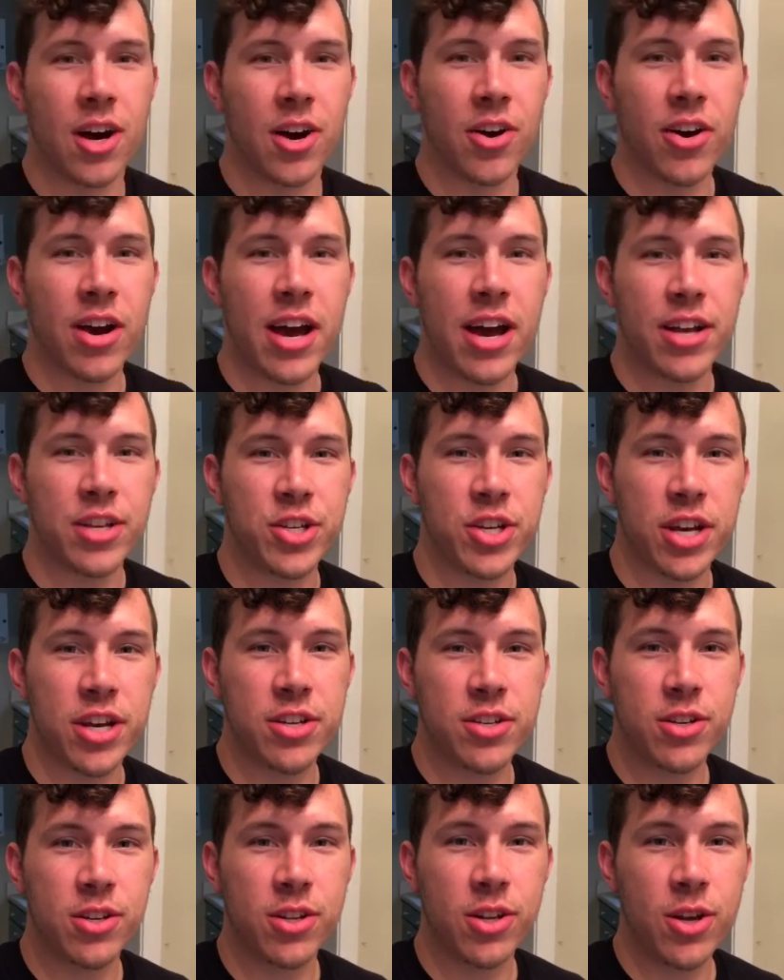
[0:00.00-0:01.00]
Alright,
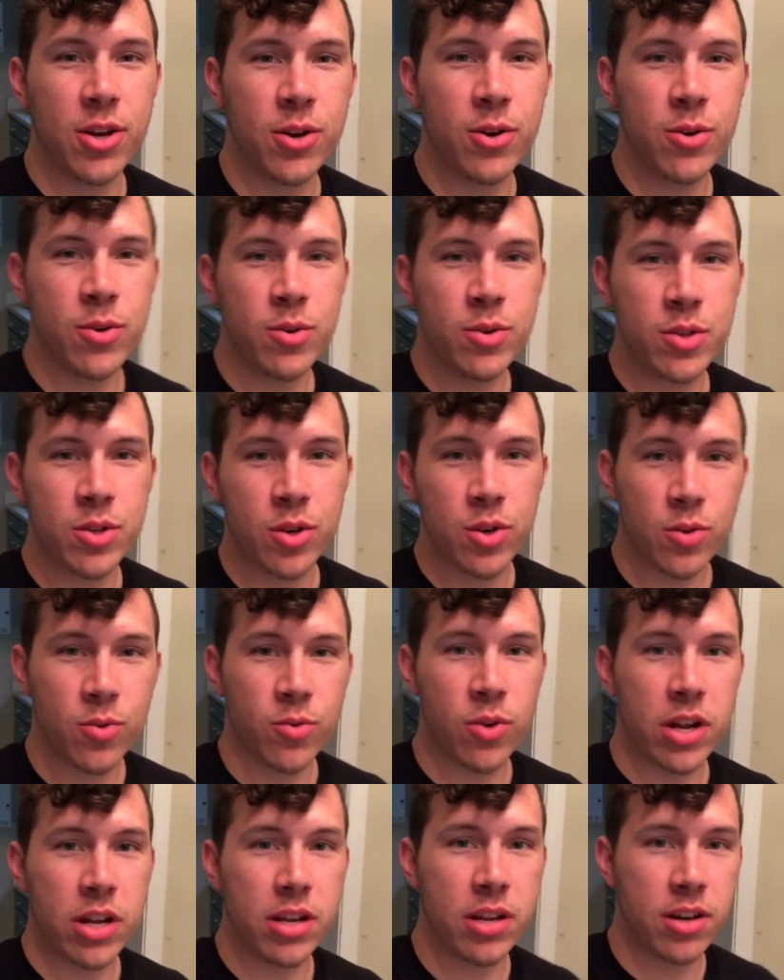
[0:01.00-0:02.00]
changed clothes,
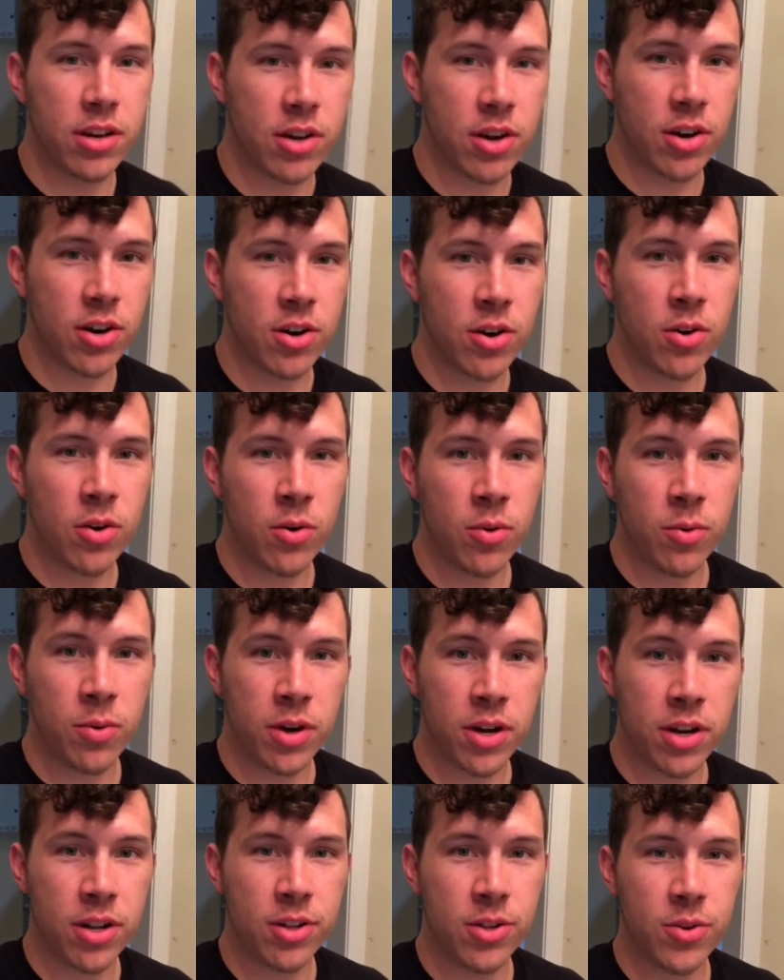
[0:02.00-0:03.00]
ready to go.
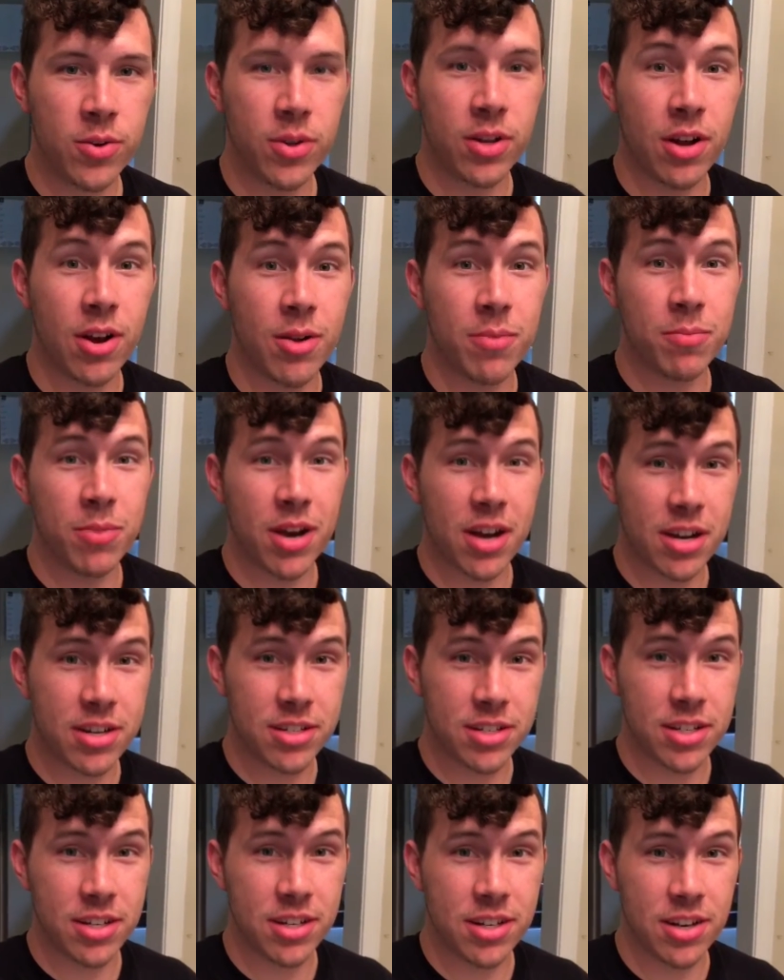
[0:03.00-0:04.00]
We're gonna do an
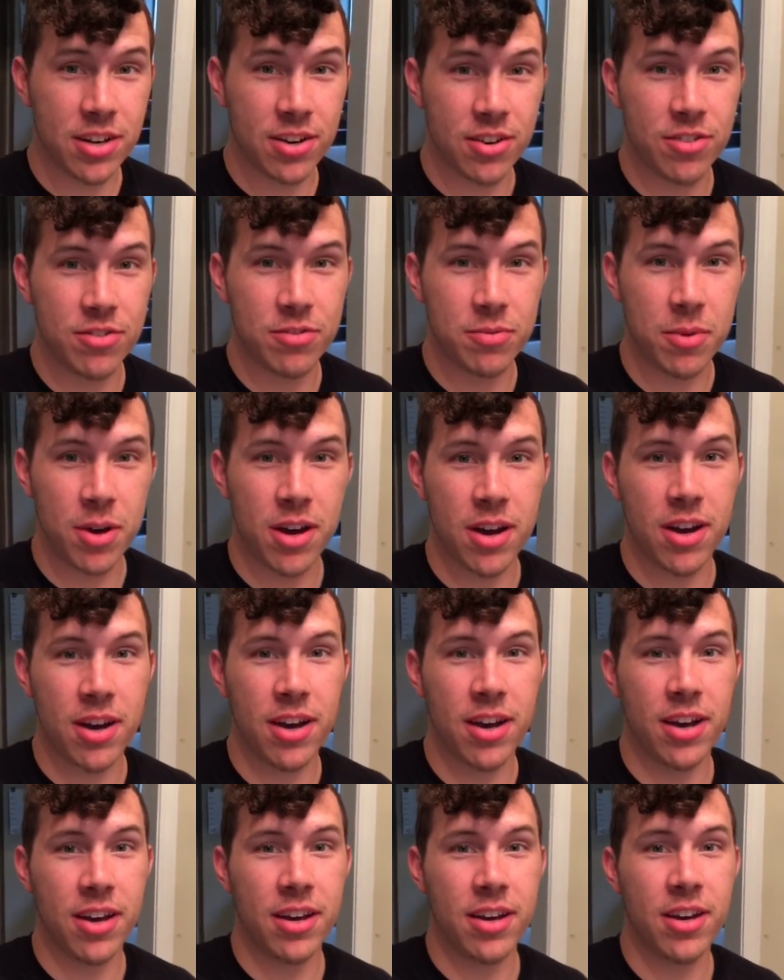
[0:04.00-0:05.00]
unboxing of
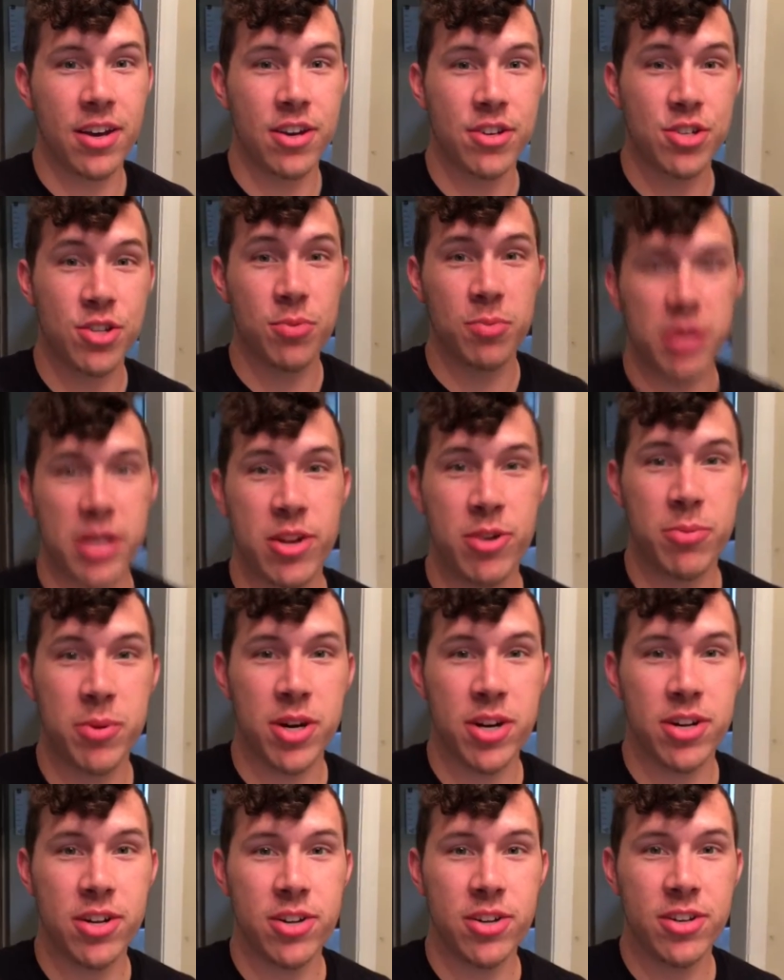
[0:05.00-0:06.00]
my custom in-ear
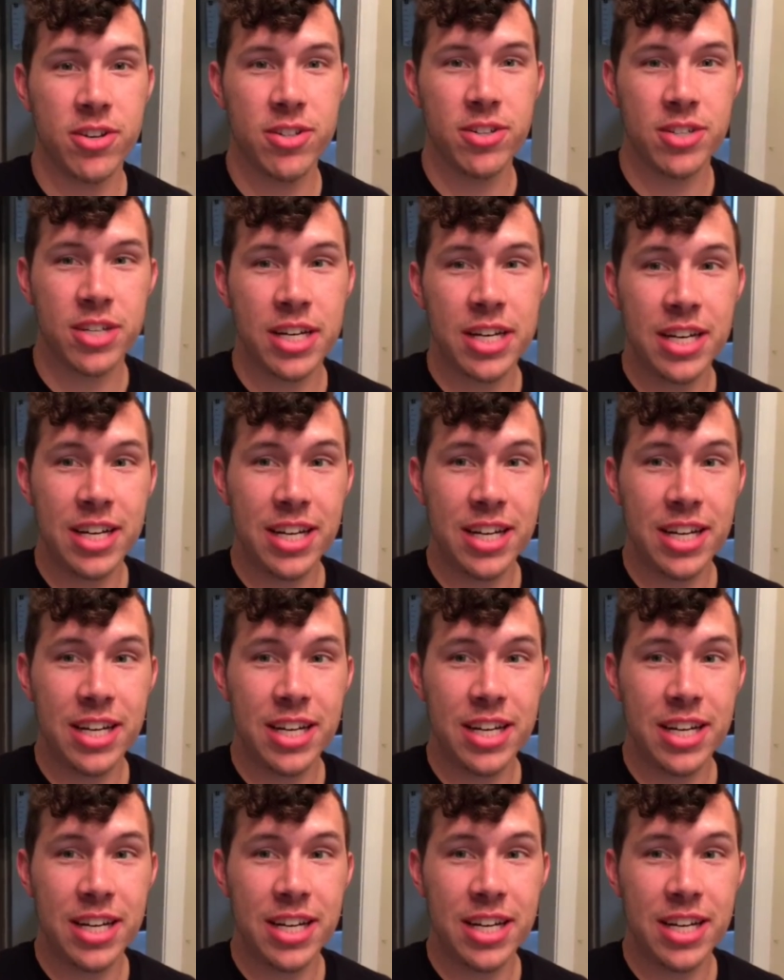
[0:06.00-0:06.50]
monitors.